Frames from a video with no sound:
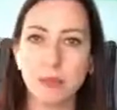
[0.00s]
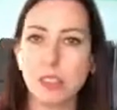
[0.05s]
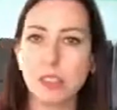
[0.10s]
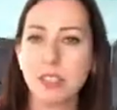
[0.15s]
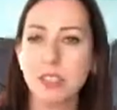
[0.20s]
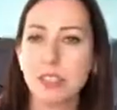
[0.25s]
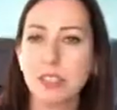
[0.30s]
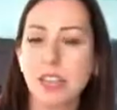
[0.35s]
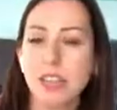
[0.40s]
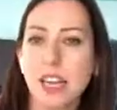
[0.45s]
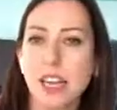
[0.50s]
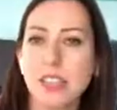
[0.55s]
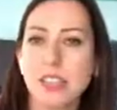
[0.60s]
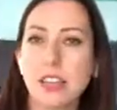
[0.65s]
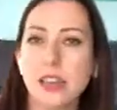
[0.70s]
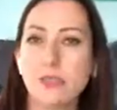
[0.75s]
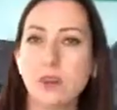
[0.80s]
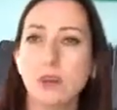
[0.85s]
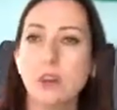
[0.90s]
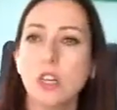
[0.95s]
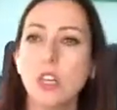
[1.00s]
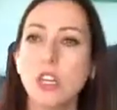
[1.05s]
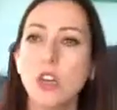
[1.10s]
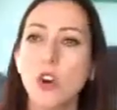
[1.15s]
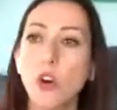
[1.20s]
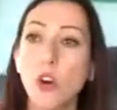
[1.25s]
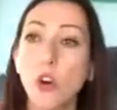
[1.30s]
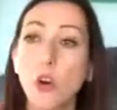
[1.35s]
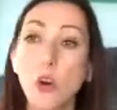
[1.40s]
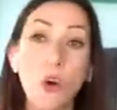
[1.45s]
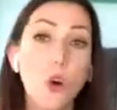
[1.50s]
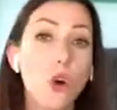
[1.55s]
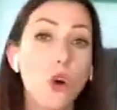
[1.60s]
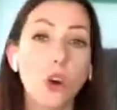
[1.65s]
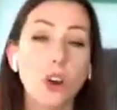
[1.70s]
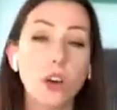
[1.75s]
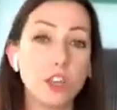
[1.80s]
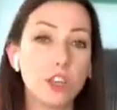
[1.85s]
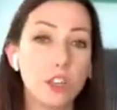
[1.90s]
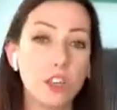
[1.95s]
business to the next level,
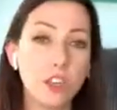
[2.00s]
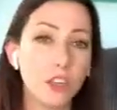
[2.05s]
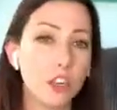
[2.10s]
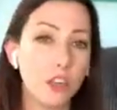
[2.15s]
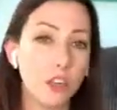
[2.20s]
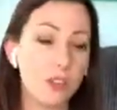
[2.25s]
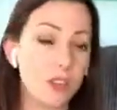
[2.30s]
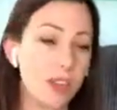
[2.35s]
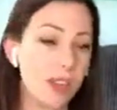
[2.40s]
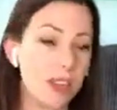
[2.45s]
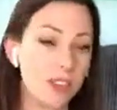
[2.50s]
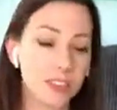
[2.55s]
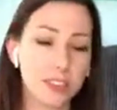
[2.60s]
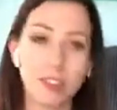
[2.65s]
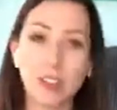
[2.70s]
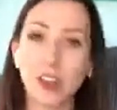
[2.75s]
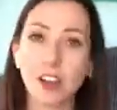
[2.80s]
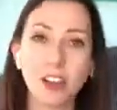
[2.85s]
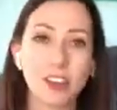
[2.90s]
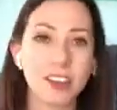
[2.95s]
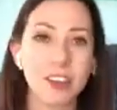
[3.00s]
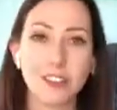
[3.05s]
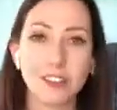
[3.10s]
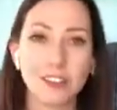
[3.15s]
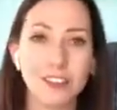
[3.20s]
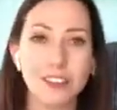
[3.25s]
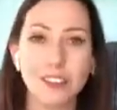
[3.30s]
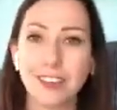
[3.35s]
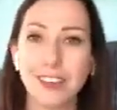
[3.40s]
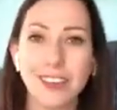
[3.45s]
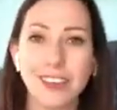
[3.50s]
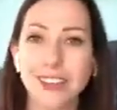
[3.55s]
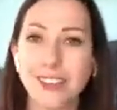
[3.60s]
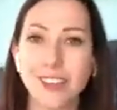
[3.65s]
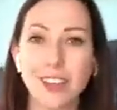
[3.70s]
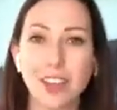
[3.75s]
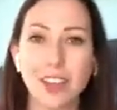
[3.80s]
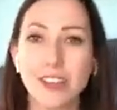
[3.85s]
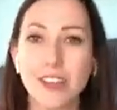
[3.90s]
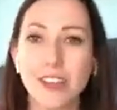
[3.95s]
or they're stuck at a
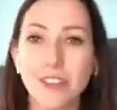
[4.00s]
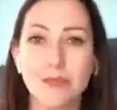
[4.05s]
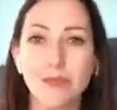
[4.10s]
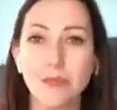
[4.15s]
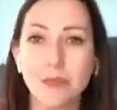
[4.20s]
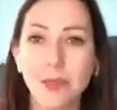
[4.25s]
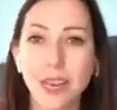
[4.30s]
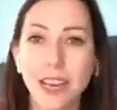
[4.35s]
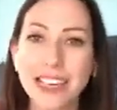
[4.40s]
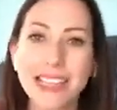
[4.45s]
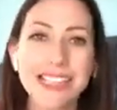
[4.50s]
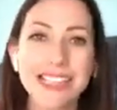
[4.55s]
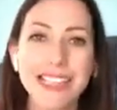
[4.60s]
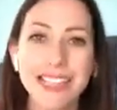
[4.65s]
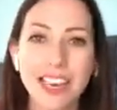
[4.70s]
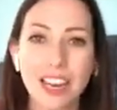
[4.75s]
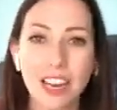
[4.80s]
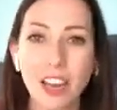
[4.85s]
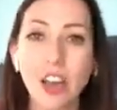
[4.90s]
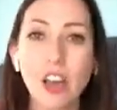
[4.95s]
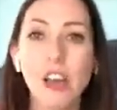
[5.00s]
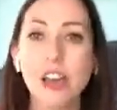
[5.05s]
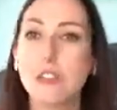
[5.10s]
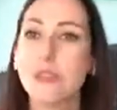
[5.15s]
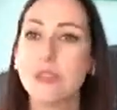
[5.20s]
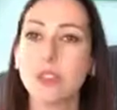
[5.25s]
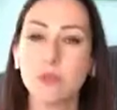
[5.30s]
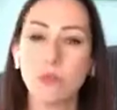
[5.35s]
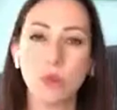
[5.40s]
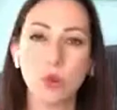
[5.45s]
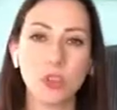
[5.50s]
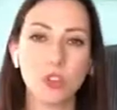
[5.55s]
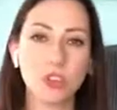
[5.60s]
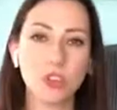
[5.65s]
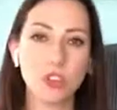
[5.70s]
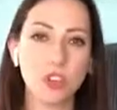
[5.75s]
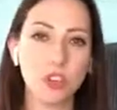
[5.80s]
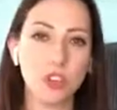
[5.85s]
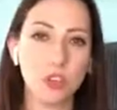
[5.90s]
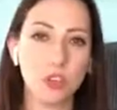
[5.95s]
certain place in their lives and want
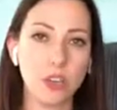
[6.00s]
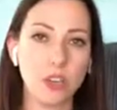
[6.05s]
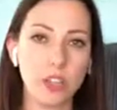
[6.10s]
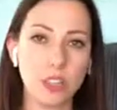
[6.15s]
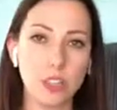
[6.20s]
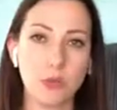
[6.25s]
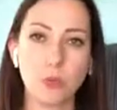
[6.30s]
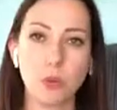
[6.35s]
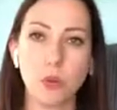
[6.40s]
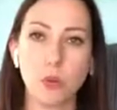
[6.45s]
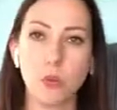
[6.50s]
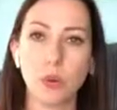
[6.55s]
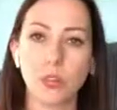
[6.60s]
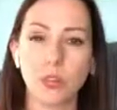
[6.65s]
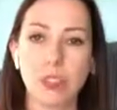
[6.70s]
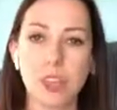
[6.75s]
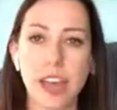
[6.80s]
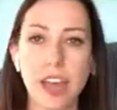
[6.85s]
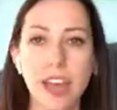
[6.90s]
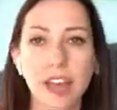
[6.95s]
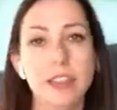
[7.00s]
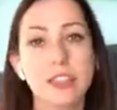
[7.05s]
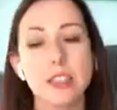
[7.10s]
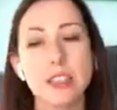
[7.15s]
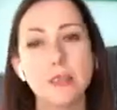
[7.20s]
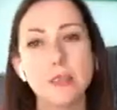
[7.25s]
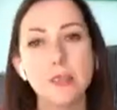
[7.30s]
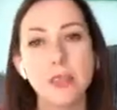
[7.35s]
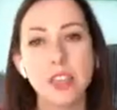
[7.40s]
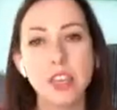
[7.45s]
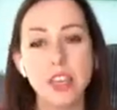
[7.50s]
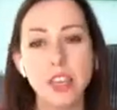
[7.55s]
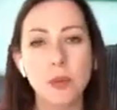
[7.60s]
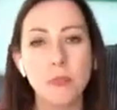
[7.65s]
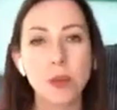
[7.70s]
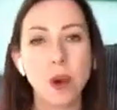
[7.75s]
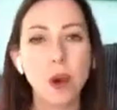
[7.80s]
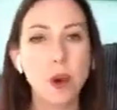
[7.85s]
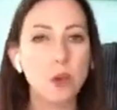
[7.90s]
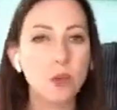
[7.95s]
to explore what's next.
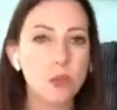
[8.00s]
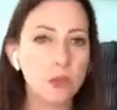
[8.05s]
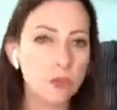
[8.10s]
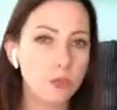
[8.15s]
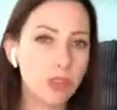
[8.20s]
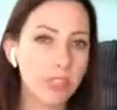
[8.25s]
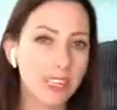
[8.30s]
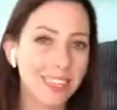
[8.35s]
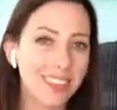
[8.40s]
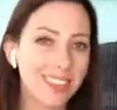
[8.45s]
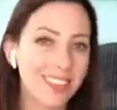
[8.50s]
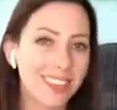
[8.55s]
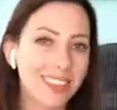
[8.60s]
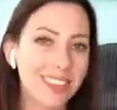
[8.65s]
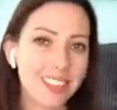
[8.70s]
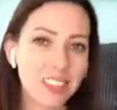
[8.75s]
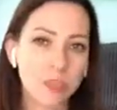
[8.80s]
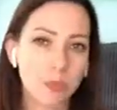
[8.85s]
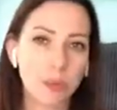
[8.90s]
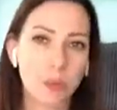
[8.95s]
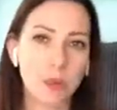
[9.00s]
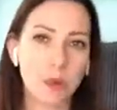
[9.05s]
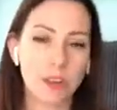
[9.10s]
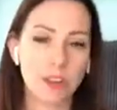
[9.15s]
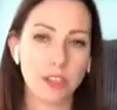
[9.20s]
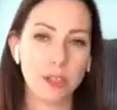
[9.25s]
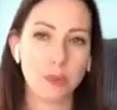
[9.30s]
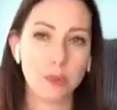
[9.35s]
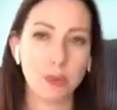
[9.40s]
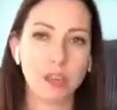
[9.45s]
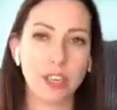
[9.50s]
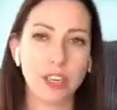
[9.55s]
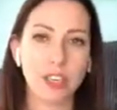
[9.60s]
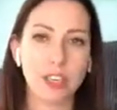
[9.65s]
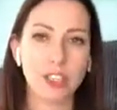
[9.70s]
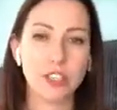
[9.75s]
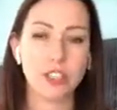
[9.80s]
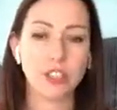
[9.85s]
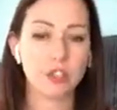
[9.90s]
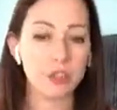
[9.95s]
But ultimately, this is what we're exploring.
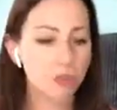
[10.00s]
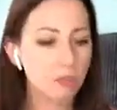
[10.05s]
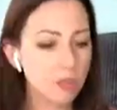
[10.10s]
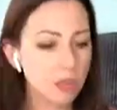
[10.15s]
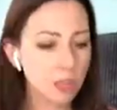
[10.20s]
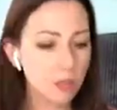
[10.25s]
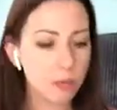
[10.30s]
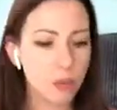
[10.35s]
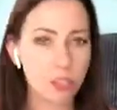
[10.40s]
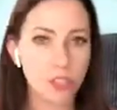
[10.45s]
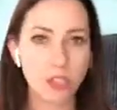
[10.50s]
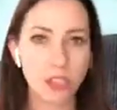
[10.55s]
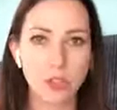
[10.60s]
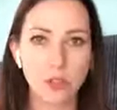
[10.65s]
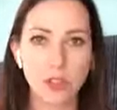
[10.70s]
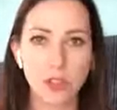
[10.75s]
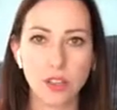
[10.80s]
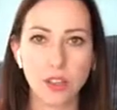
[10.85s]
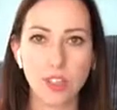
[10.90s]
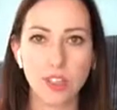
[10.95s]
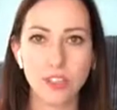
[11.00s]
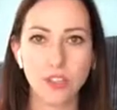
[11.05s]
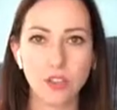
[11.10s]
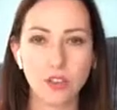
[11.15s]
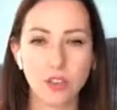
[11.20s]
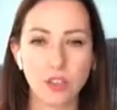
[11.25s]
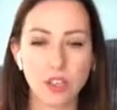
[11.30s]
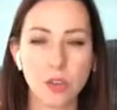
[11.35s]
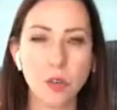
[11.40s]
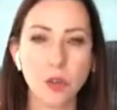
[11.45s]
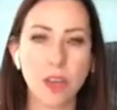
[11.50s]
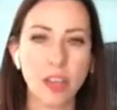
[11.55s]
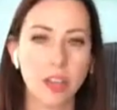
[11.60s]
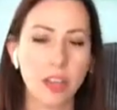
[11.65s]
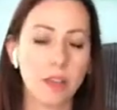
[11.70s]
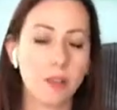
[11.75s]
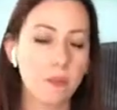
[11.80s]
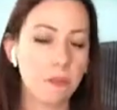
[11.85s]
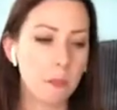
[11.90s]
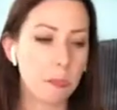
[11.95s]
Do you really want to do the things that you're
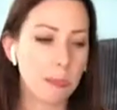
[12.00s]
doing?